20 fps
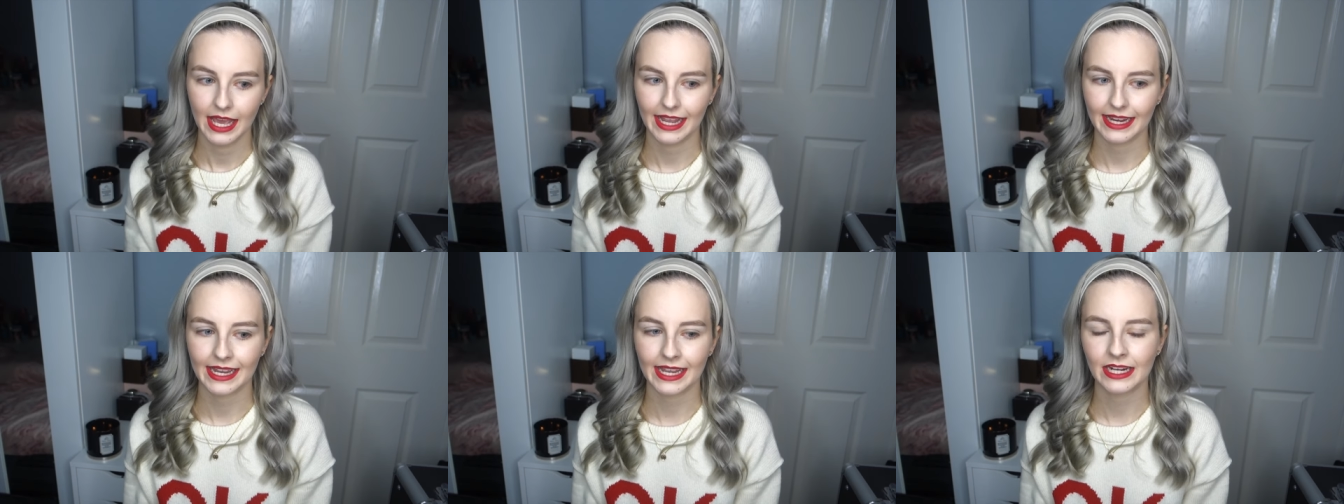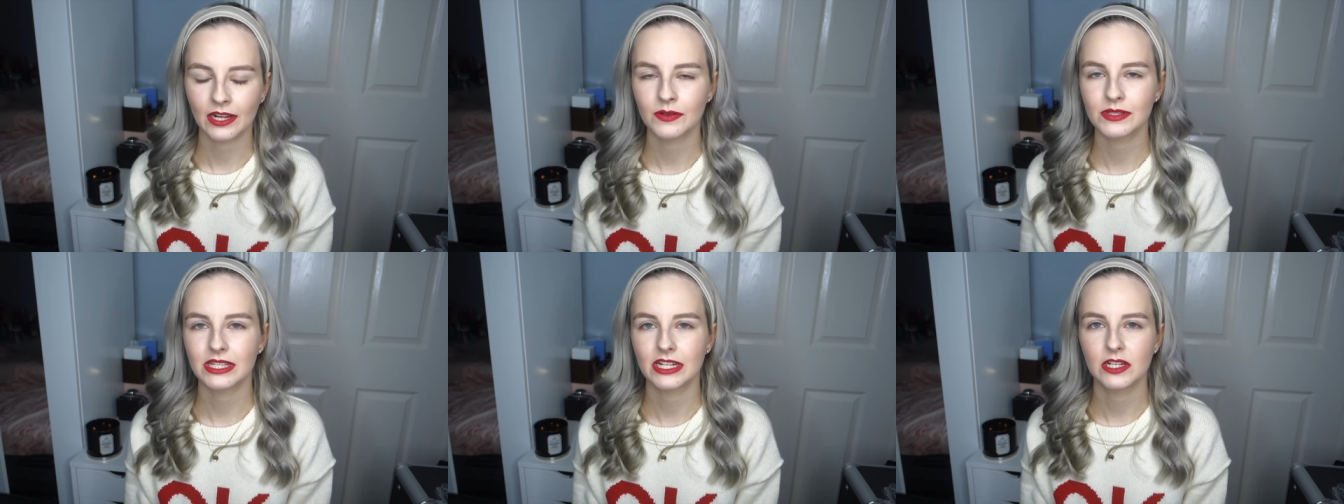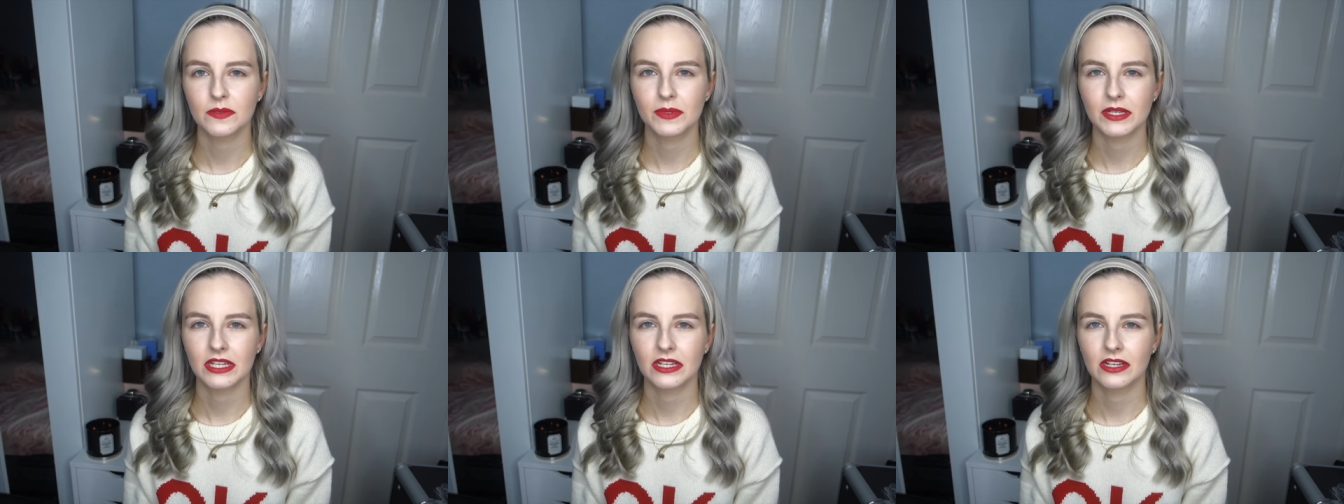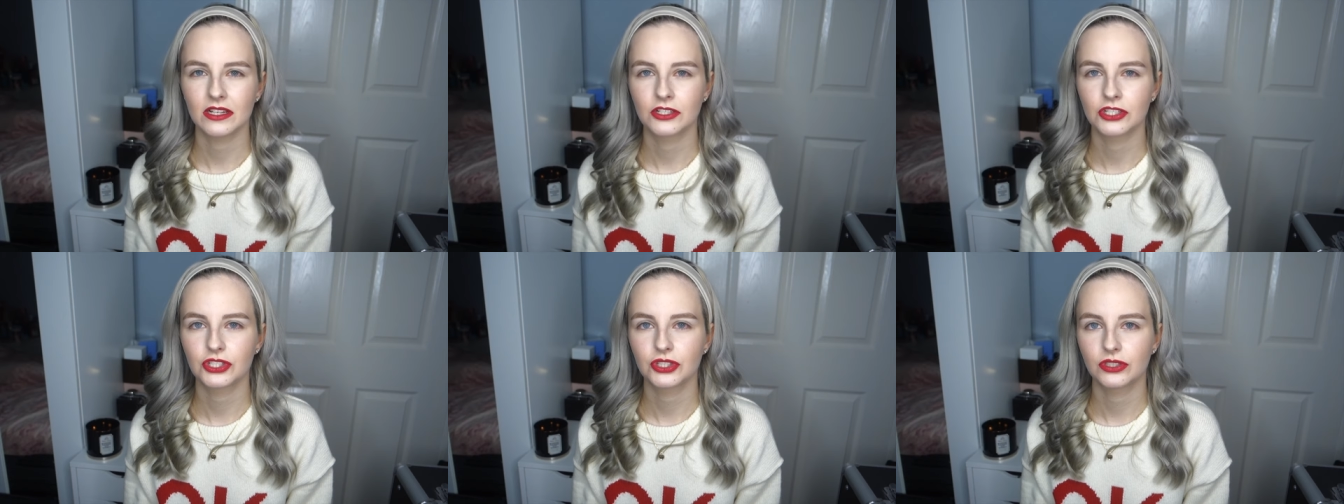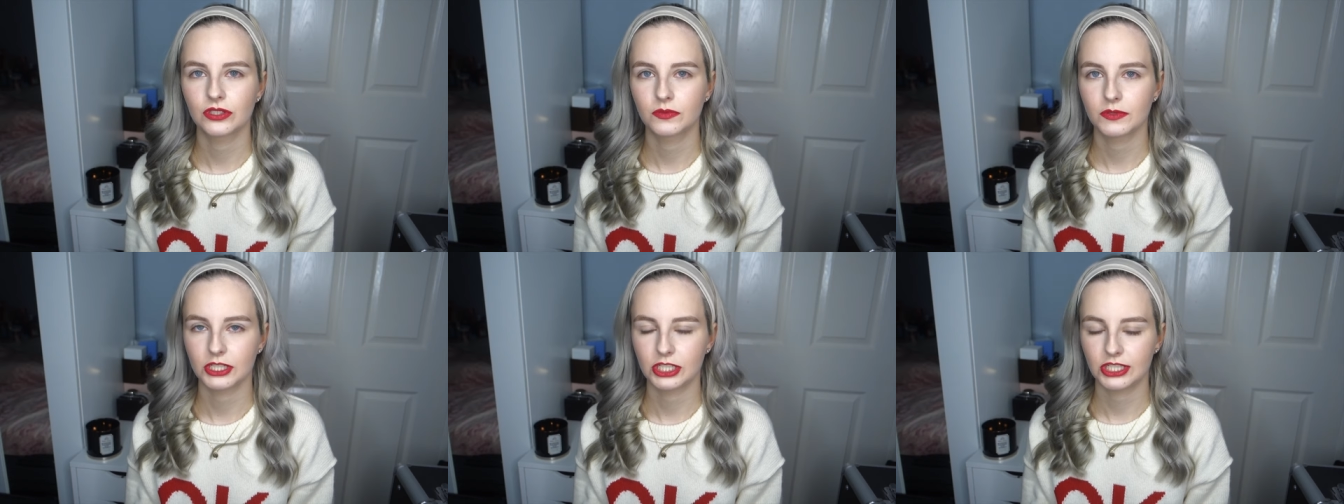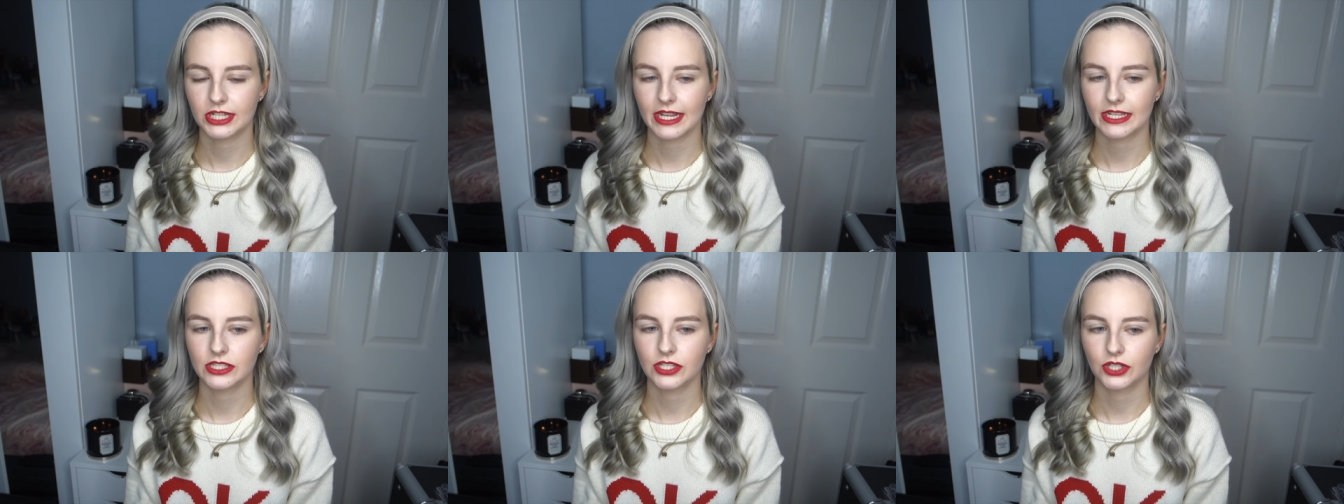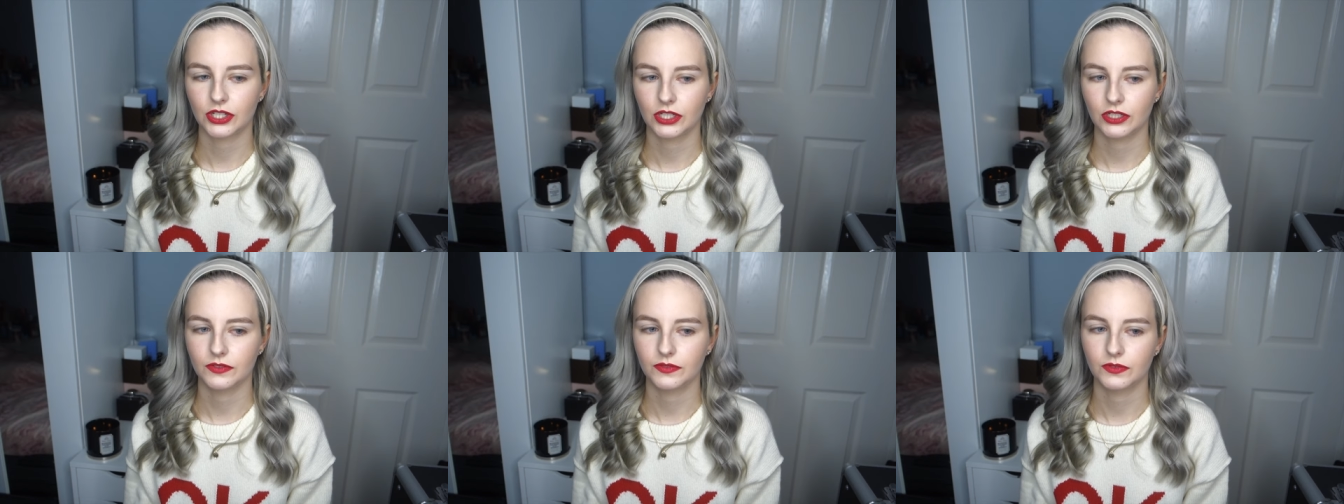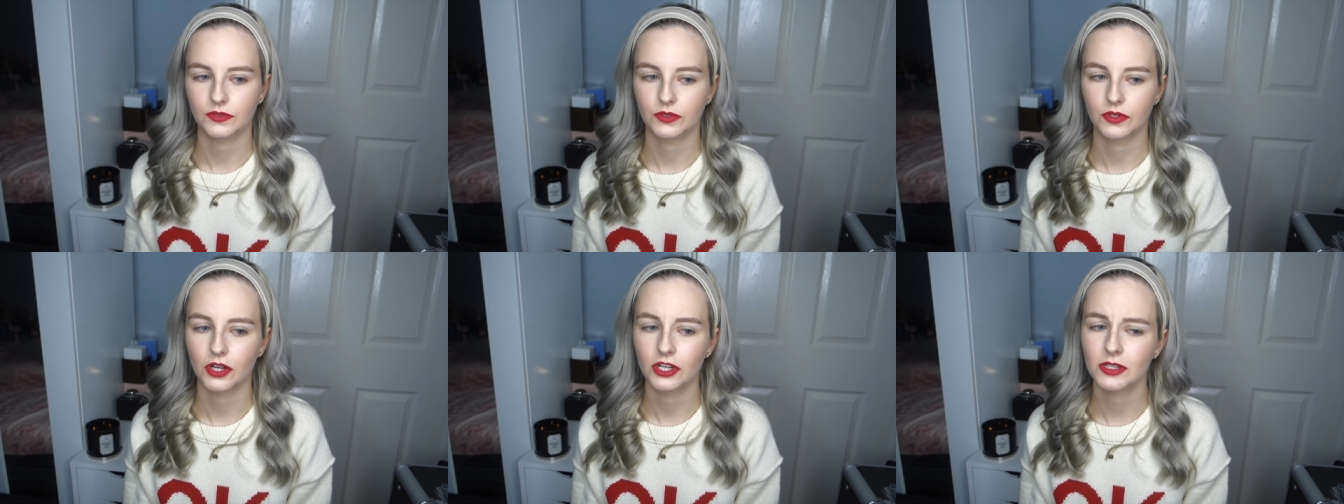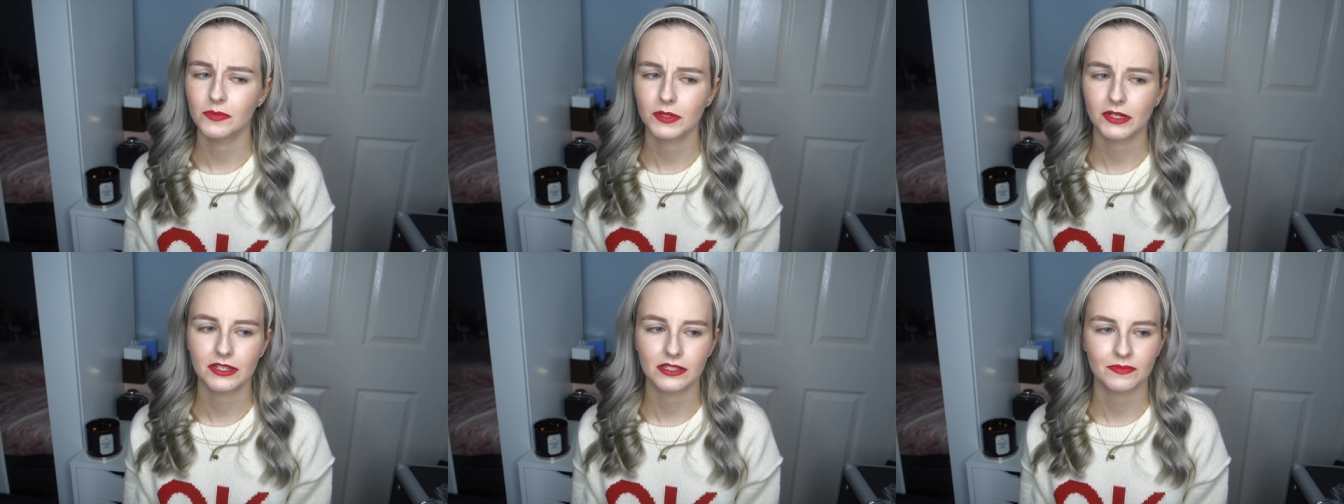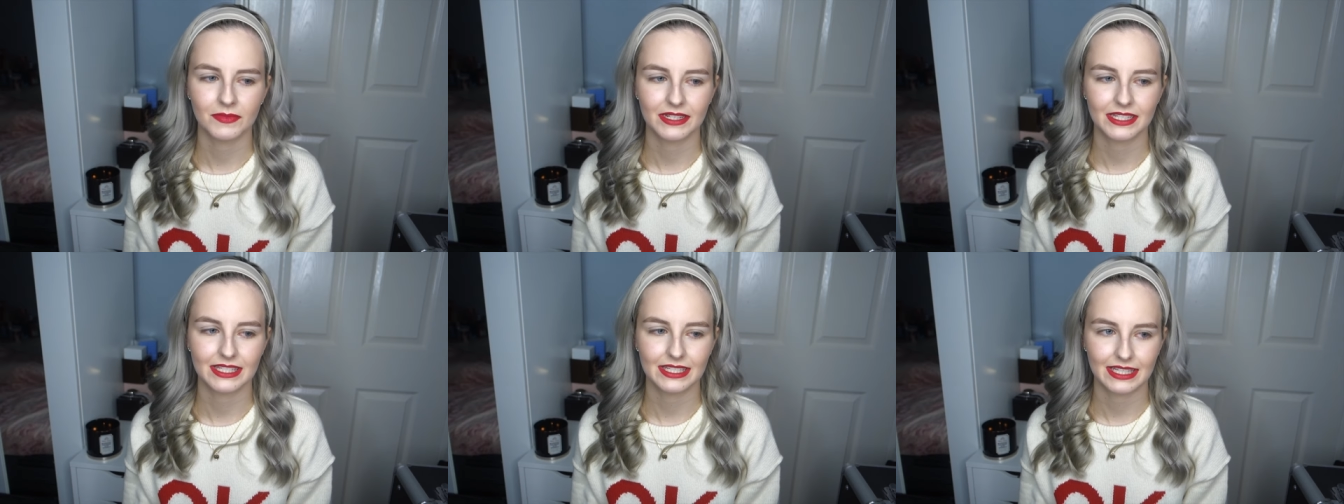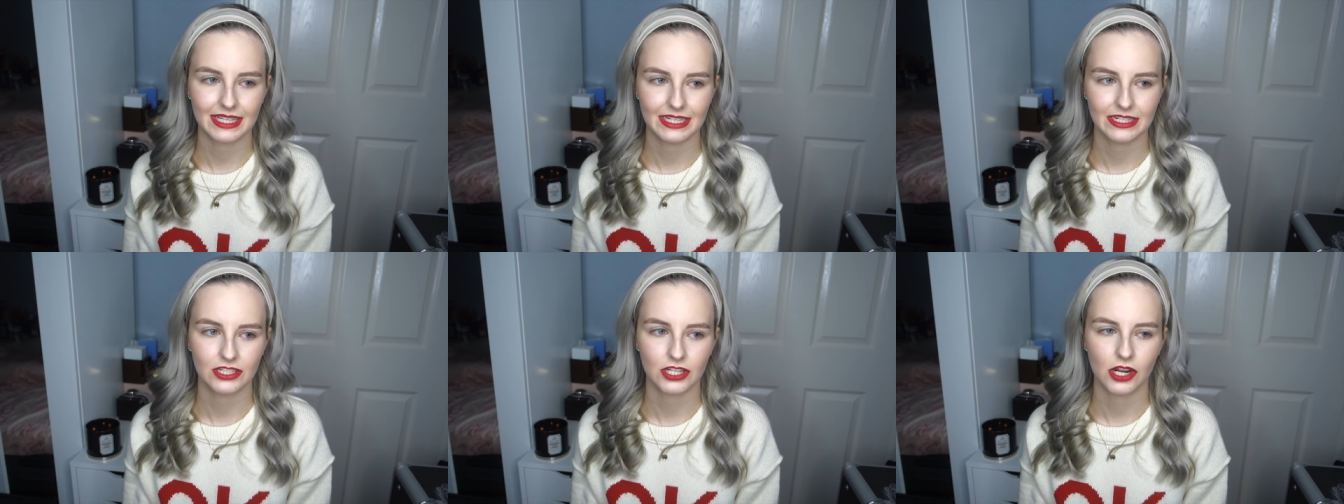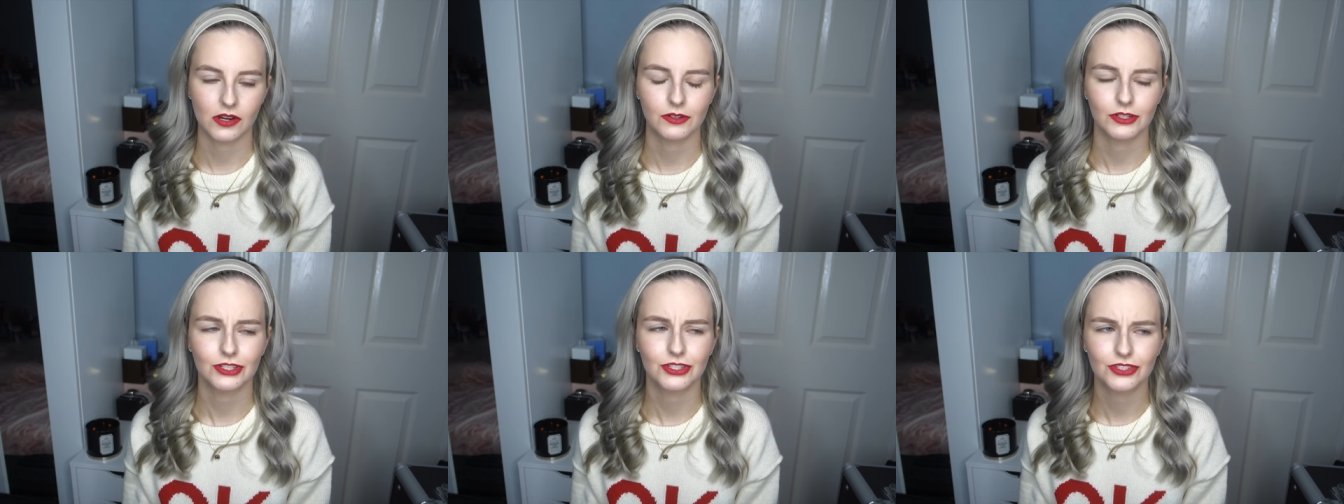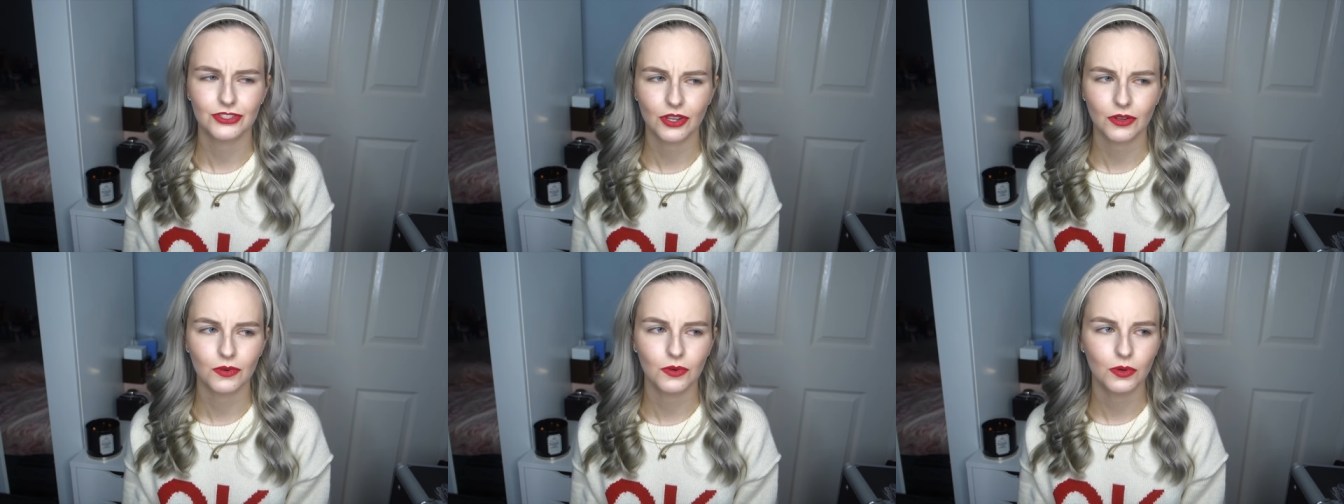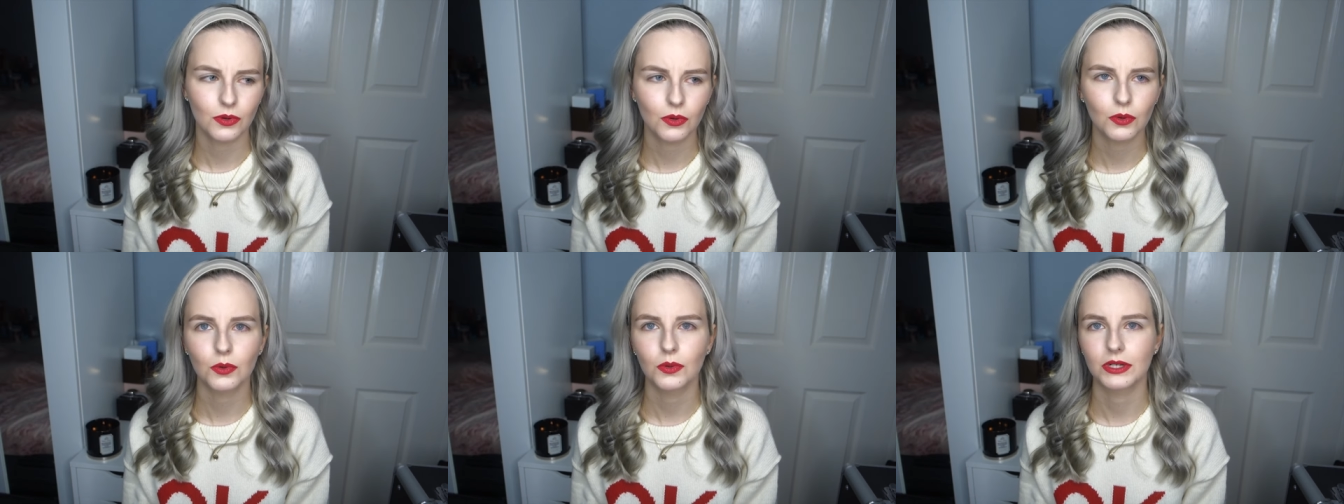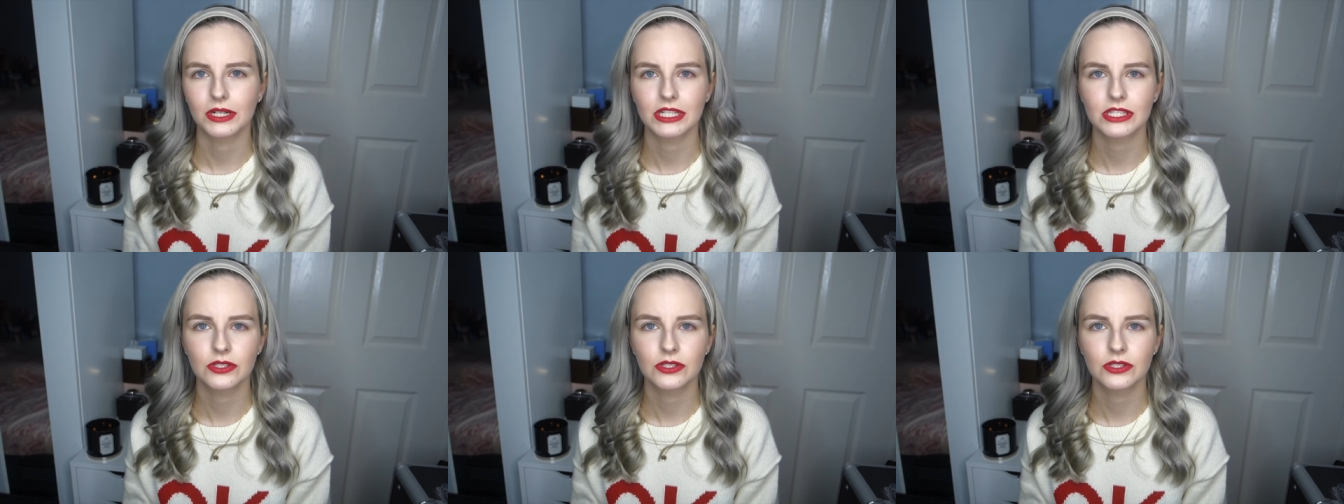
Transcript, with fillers: Again, I was a little bit unsure of which shade to go for, only because my skin tone is so awkward.